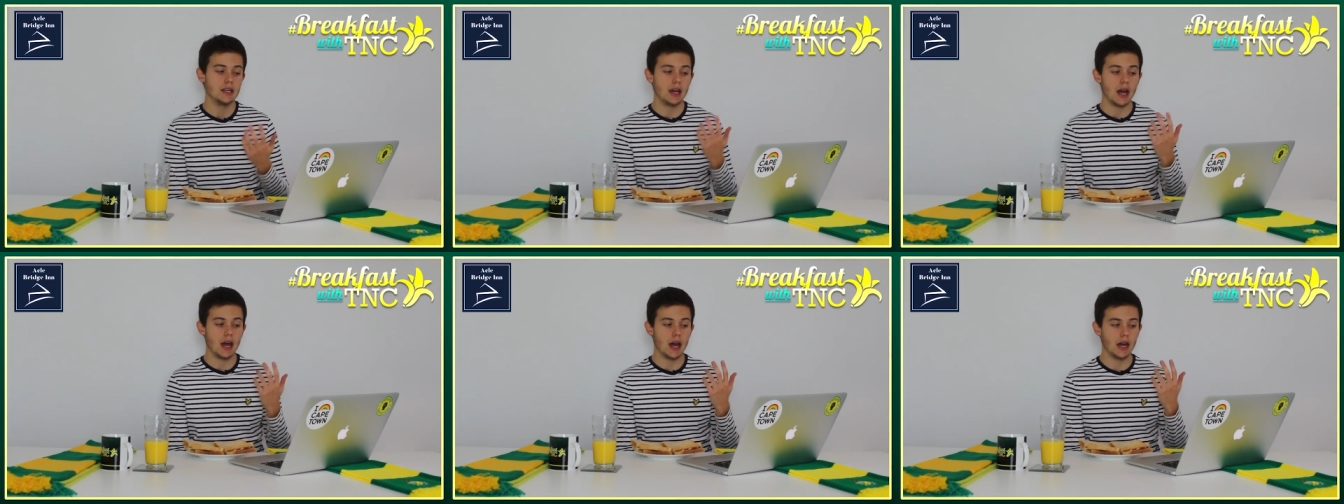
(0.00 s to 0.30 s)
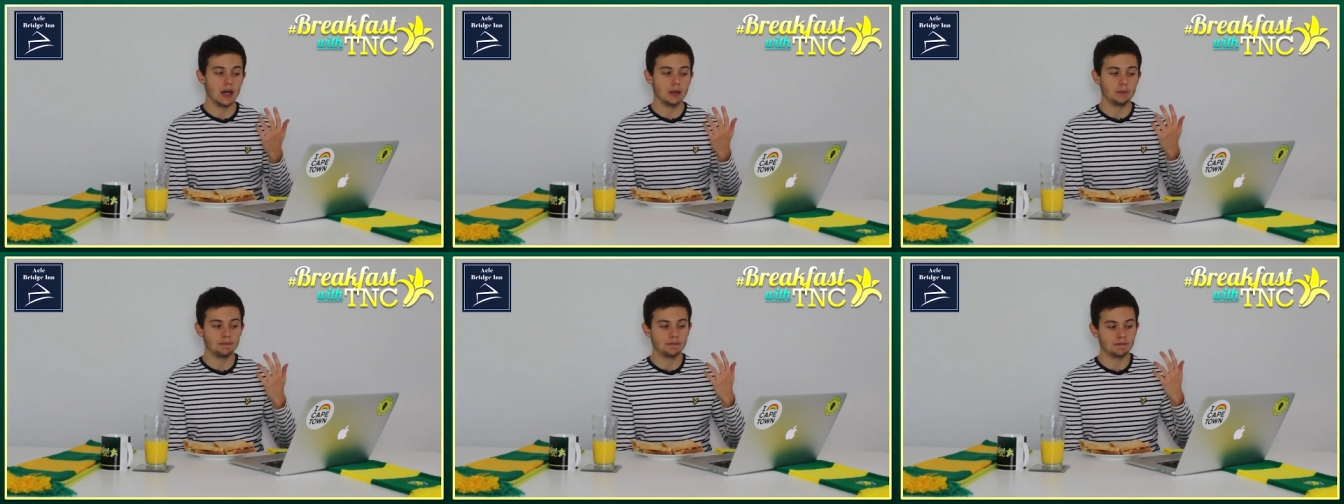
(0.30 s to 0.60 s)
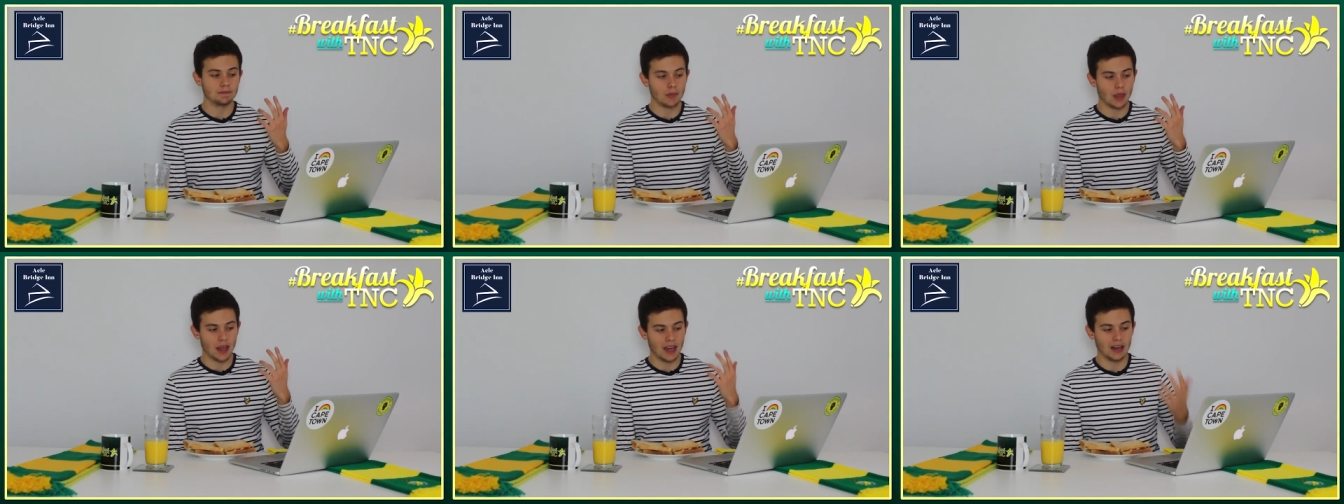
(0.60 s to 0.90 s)

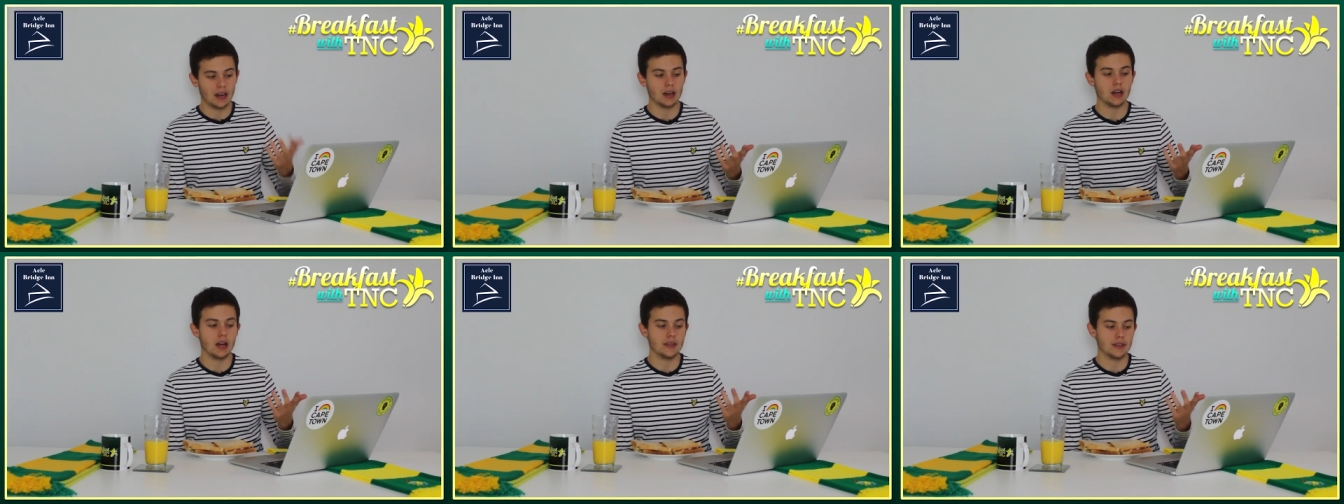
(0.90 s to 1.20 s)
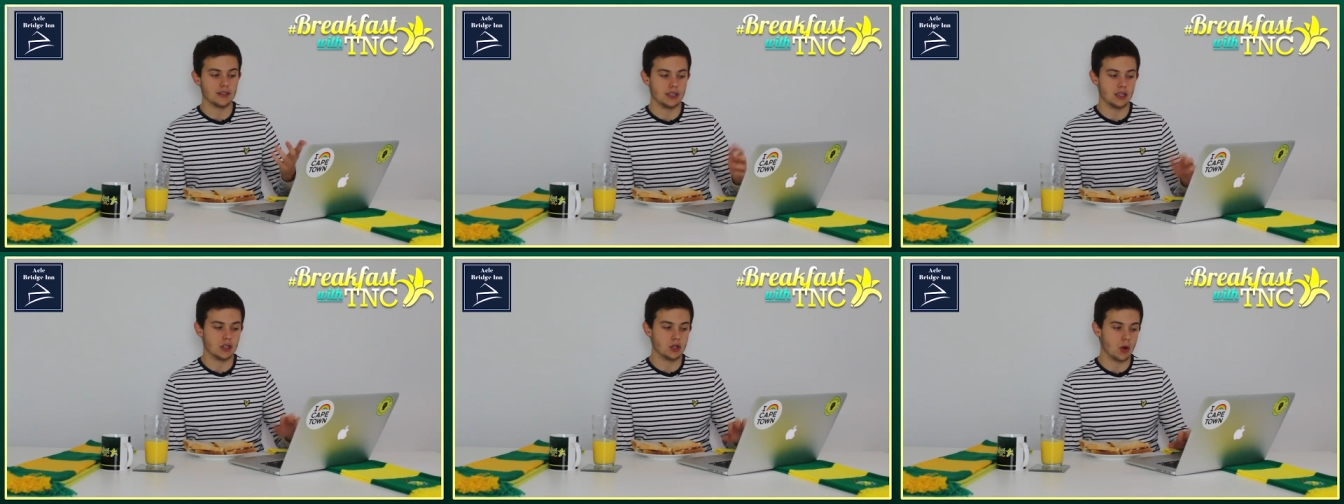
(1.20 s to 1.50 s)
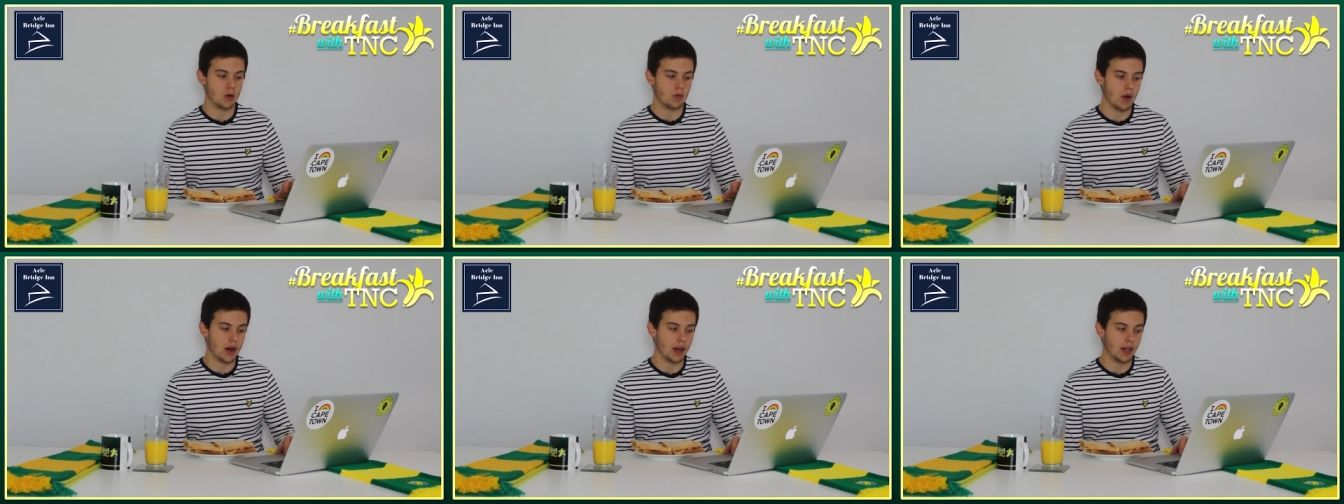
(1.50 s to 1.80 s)
and I'd like to see
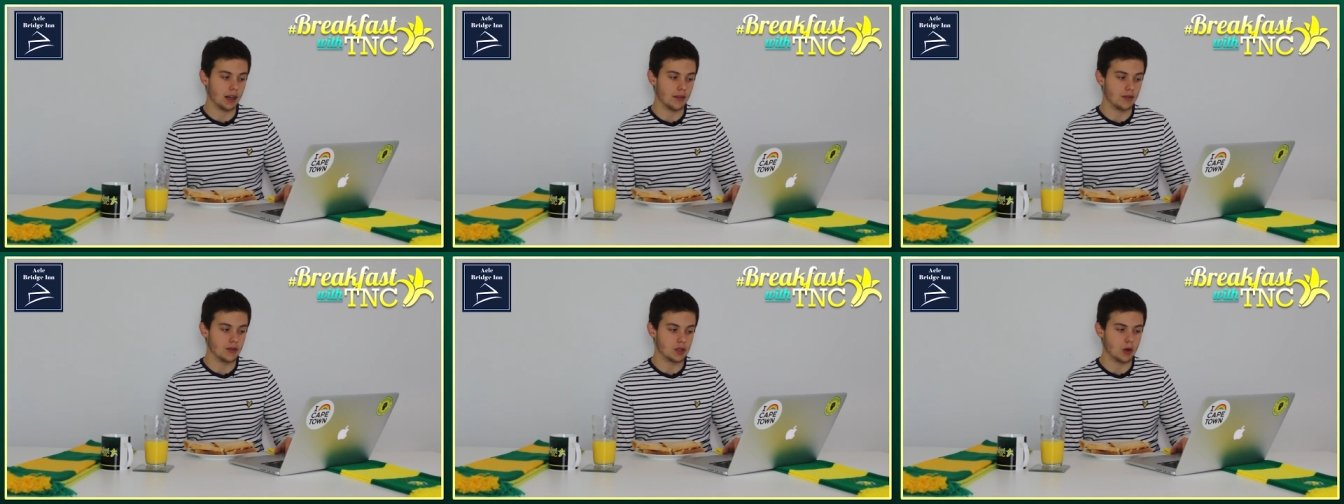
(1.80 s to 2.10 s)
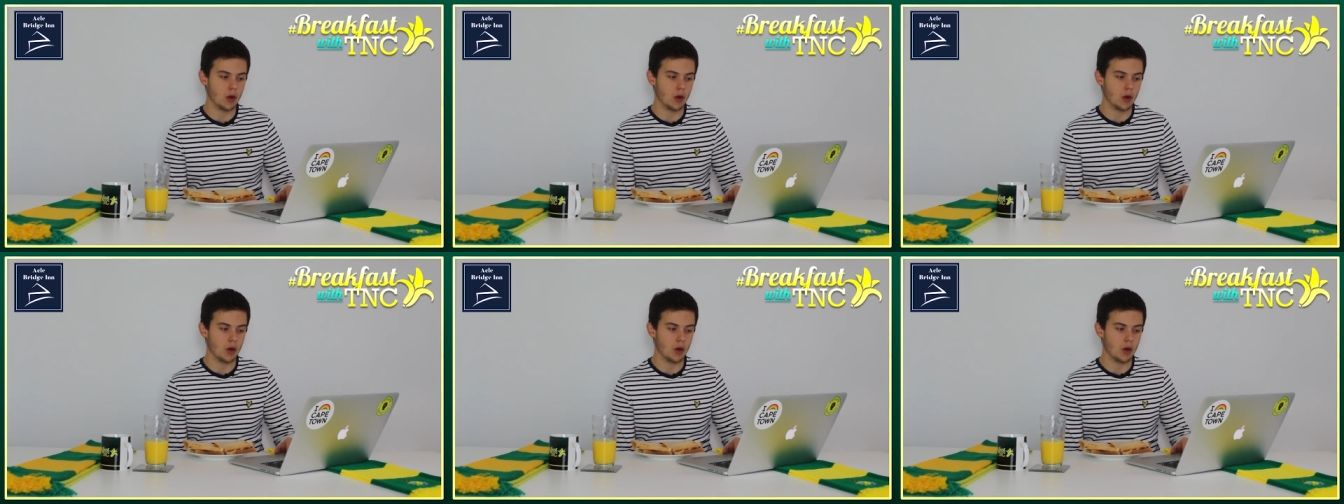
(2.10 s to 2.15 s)
John Ruddy in.